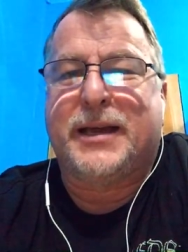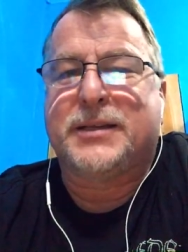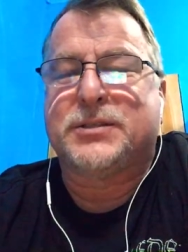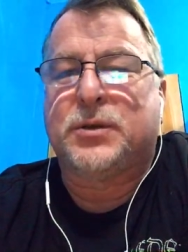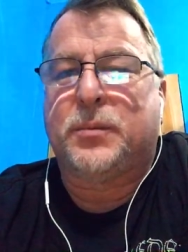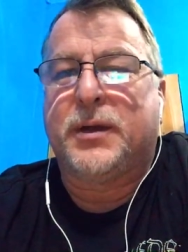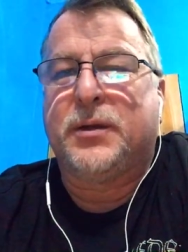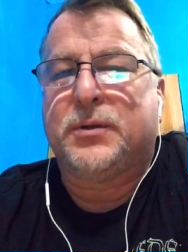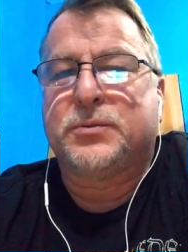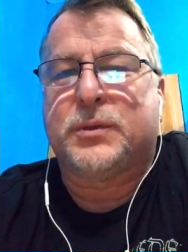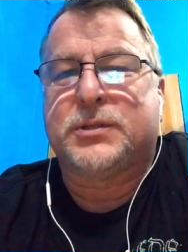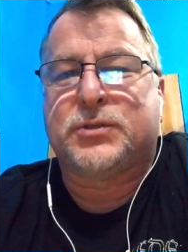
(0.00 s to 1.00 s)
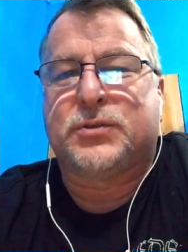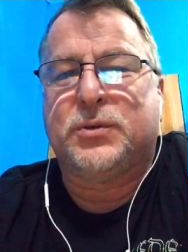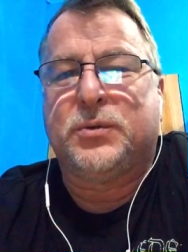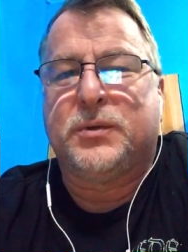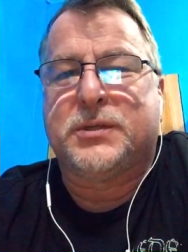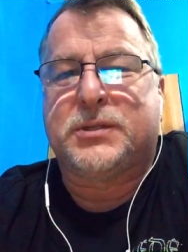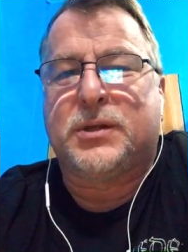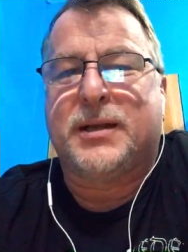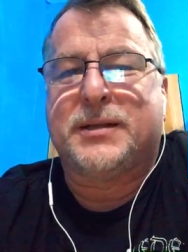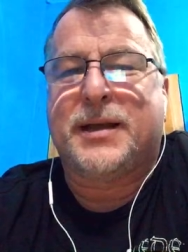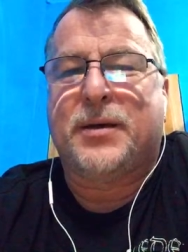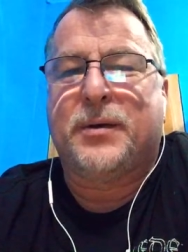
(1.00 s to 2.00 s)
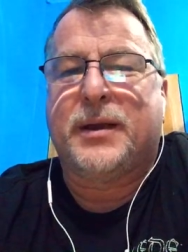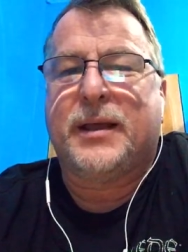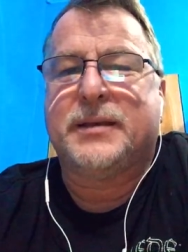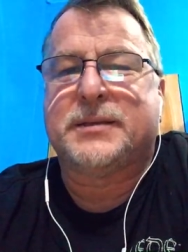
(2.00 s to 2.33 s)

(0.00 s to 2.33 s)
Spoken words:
because nobody knows what's true and what's not nowadays,